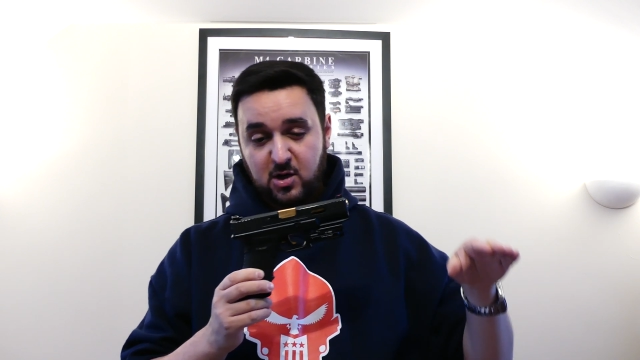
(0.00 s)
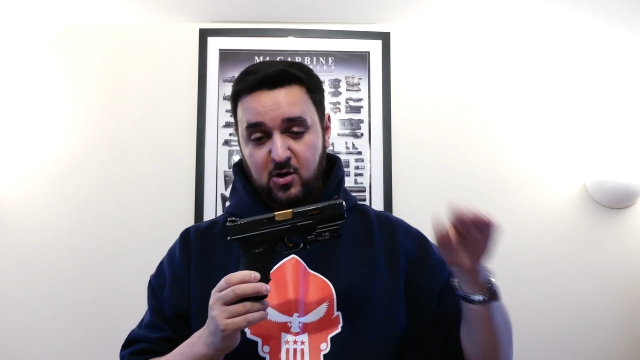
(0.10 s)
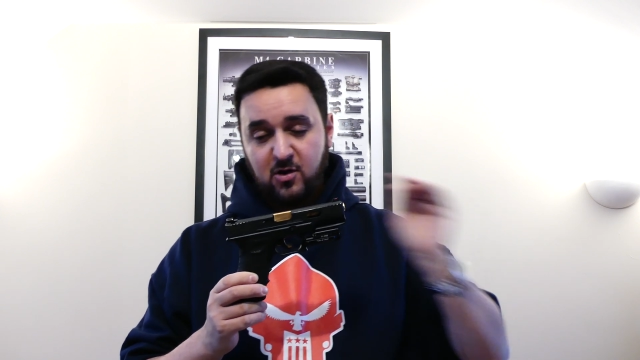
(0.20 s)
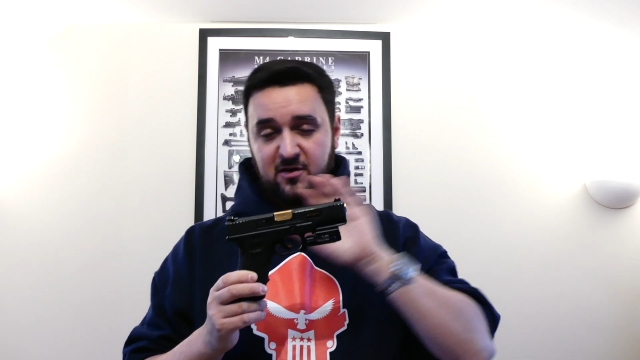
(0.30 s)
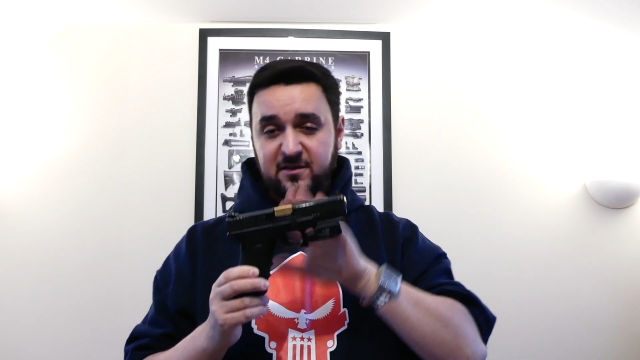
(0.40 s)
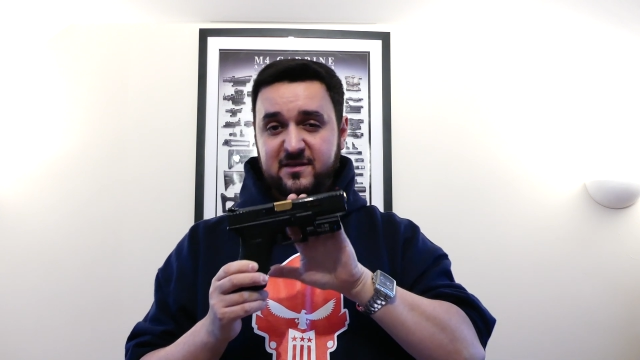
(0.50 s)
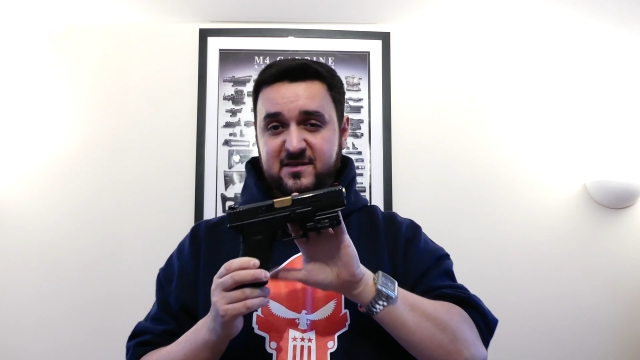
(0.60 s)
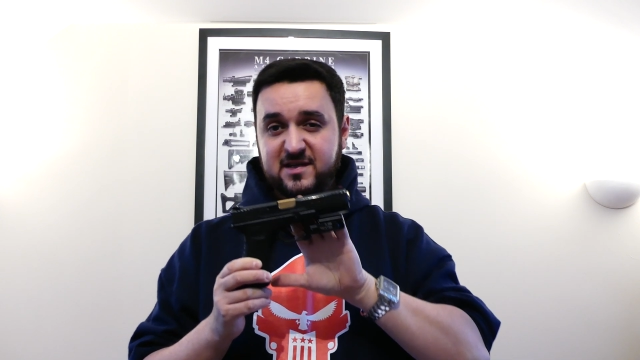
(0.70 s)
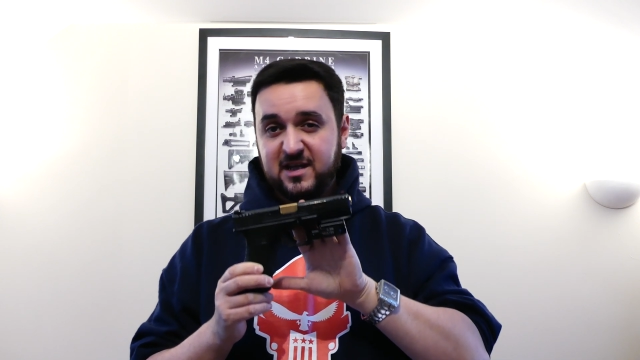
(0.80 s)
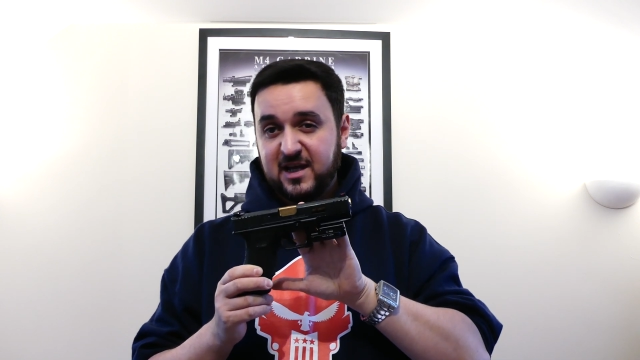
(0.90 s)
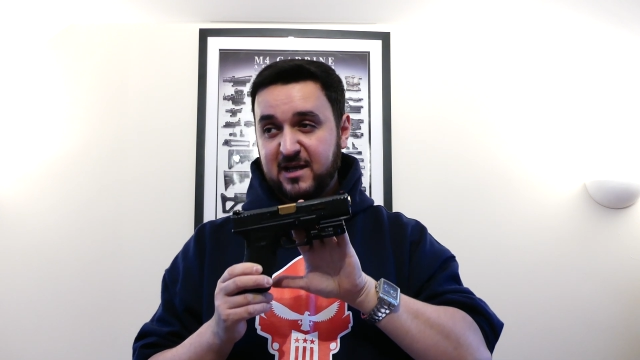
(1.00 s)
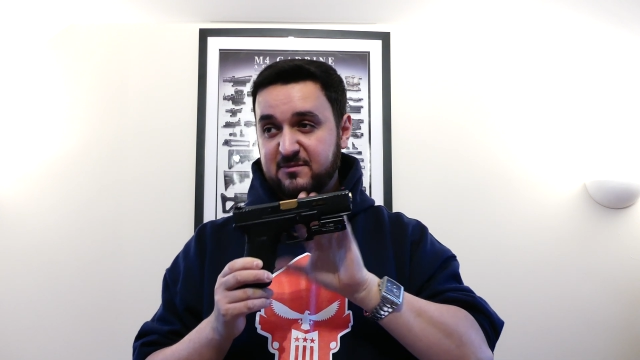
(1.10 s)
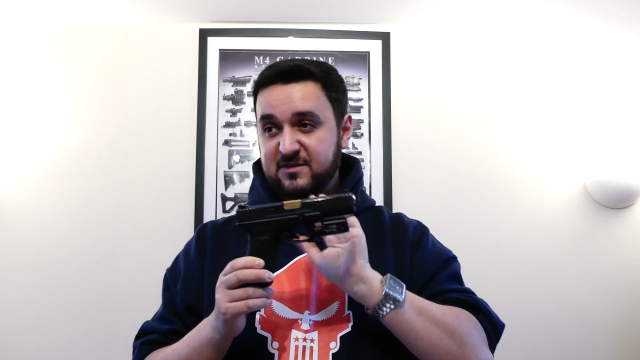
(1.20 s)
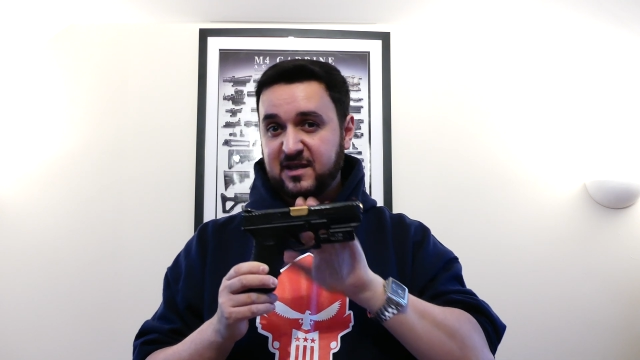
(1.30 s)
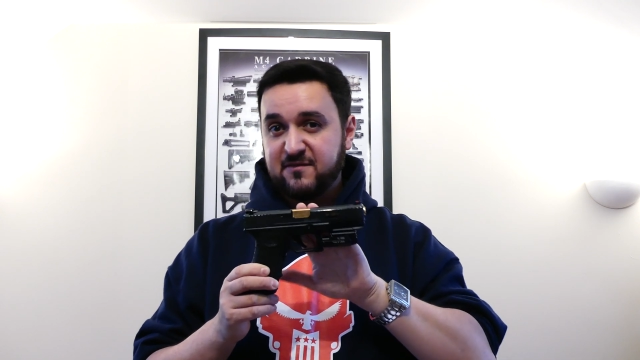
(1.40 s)
On the
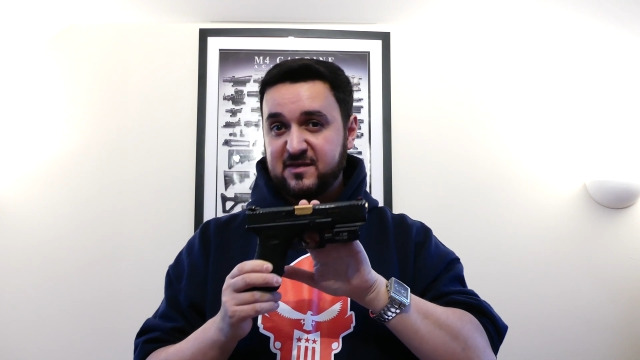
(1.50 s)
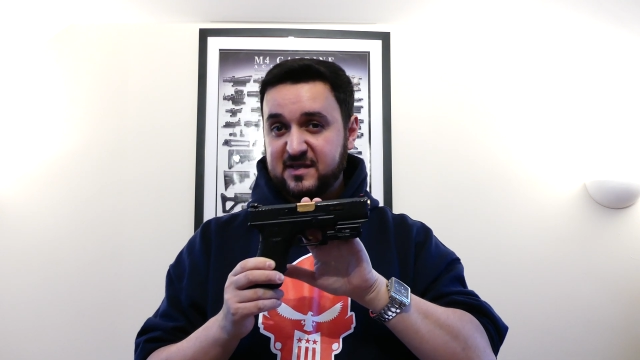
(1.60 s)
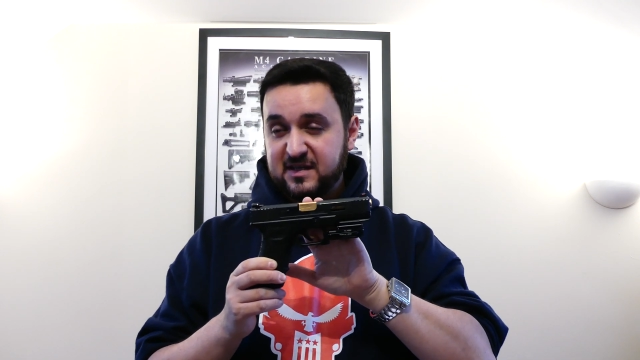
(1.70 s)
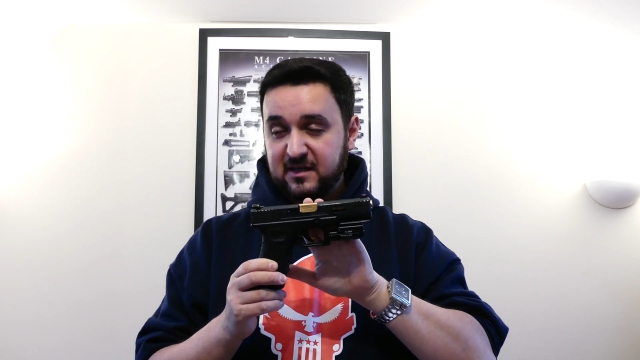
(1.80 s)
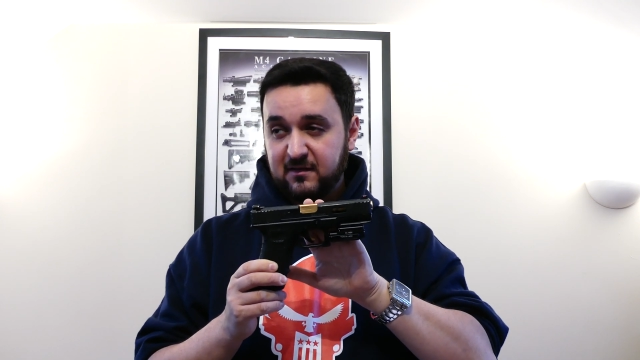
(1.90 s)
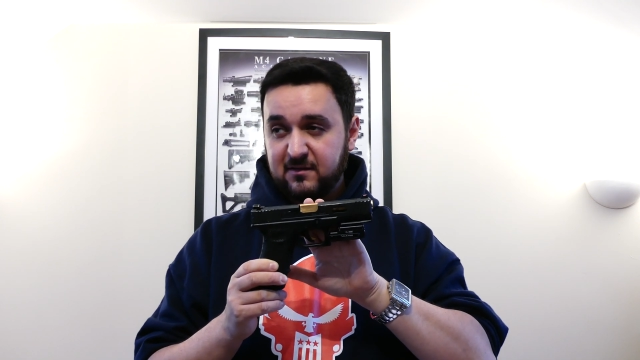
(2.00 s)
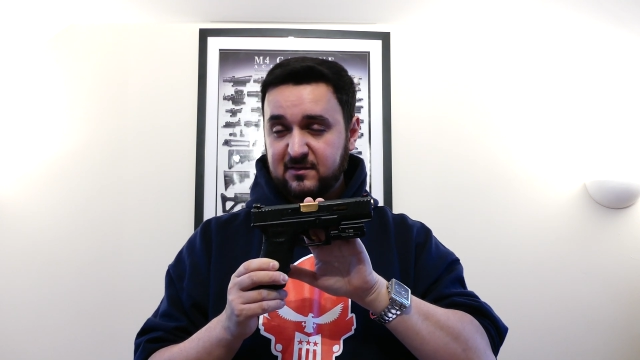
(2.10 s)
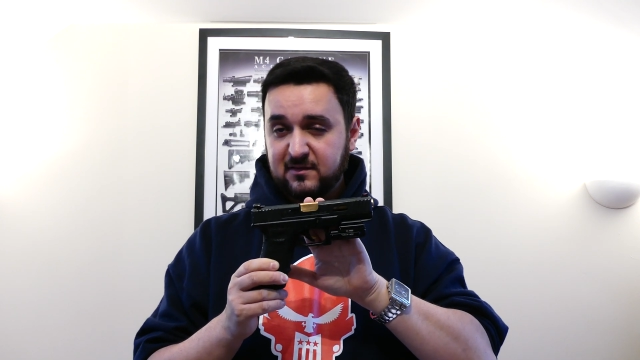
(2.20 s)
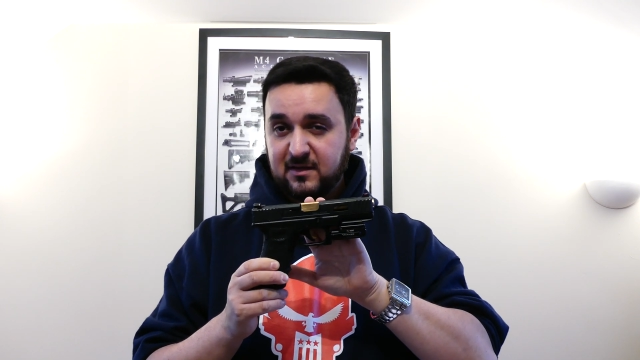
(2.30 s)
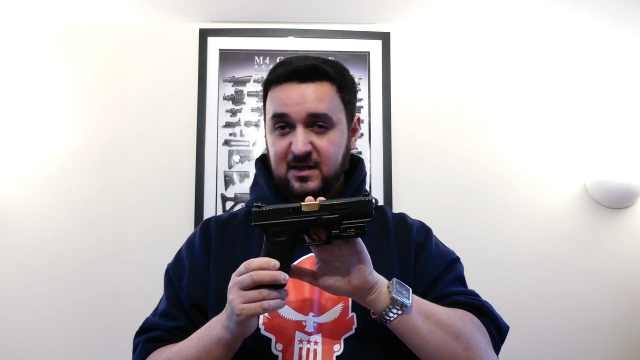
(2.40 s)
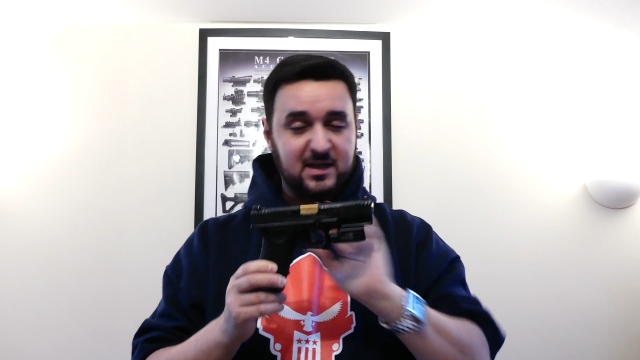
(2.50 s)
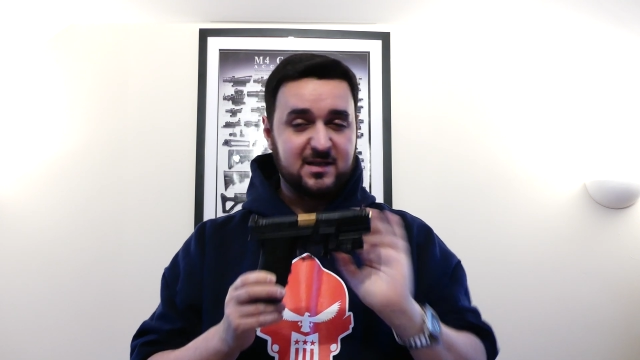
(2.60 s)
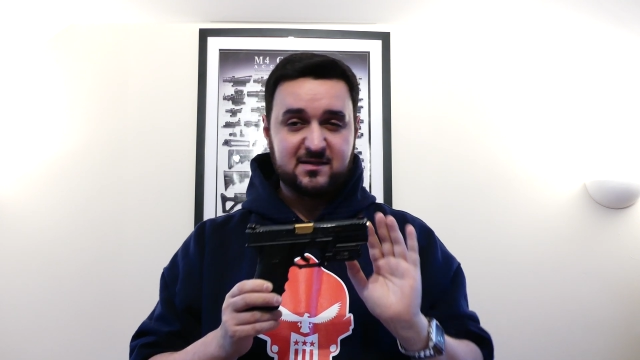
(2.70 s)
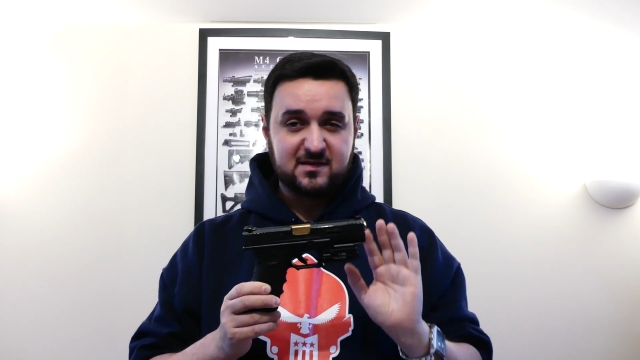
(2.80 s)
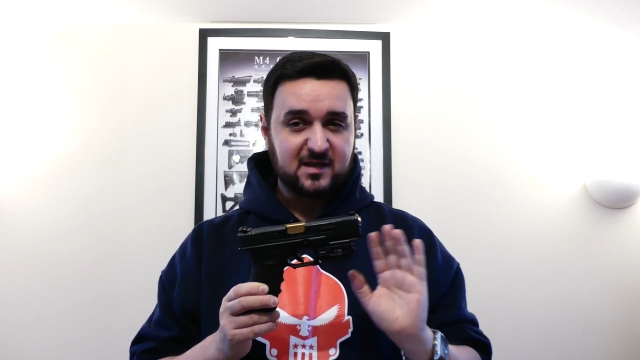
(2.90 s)
TM17s,
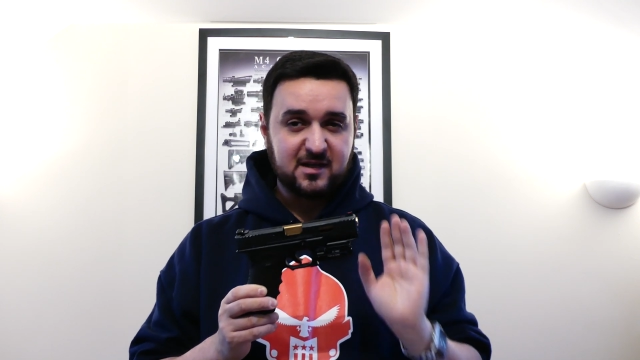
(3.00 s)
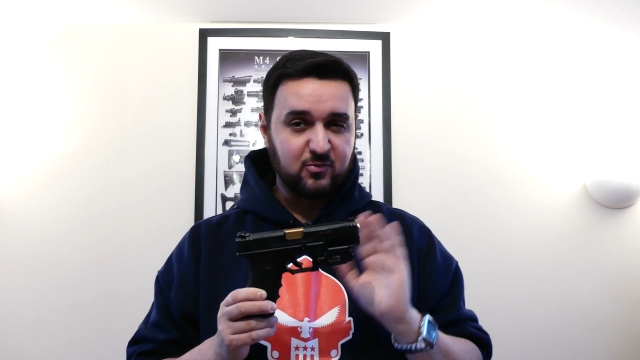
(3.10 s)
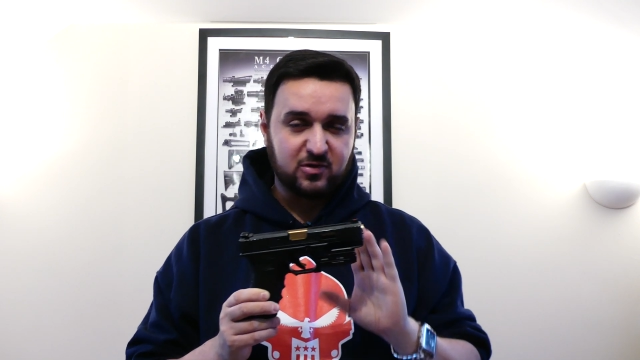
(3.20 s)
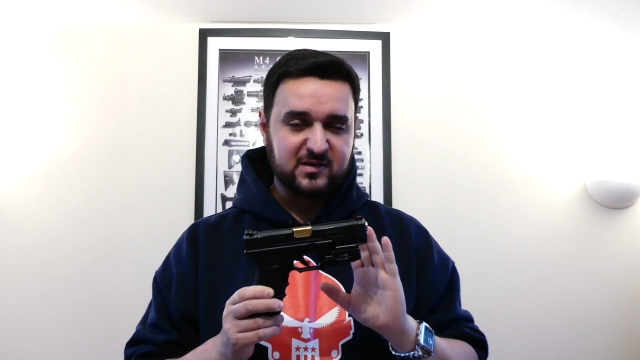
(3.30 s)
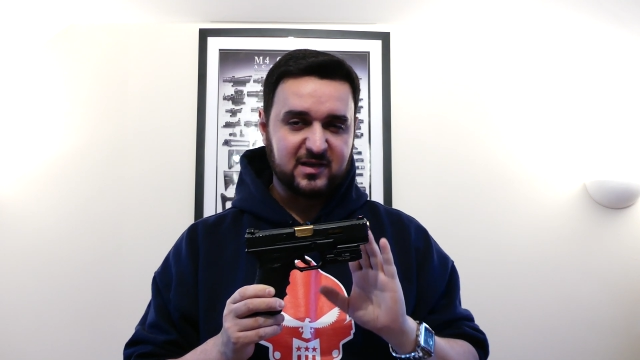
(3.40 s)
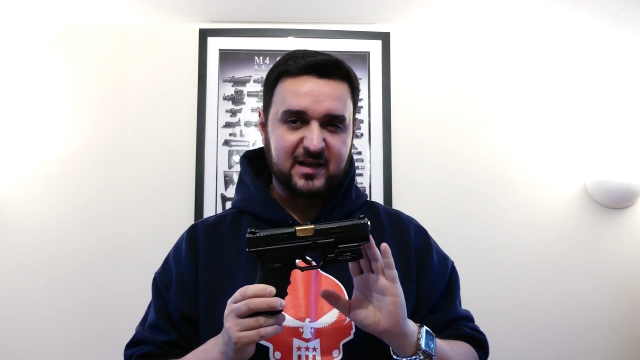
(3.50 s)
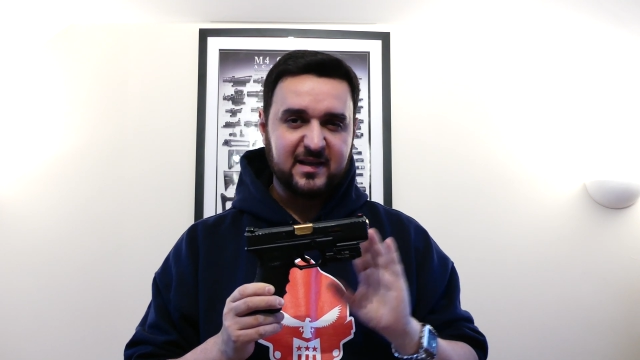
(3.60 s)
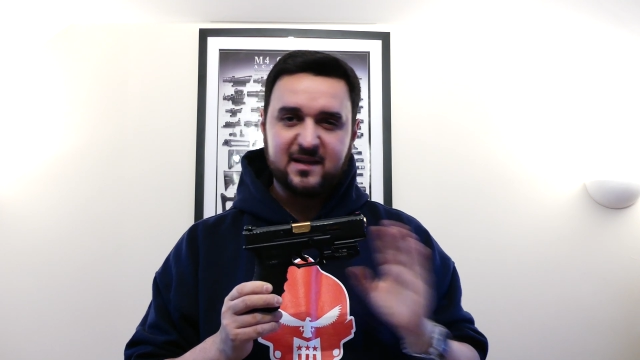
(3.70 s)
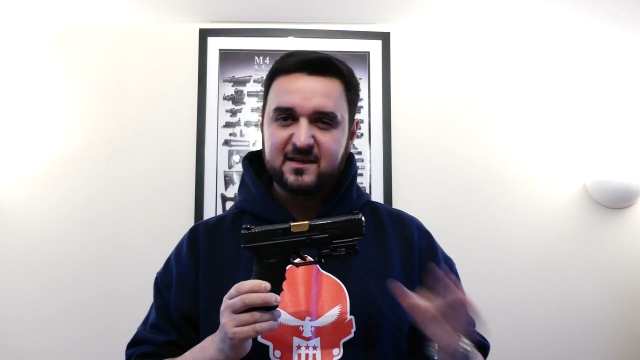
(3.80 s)
it wasn't like that.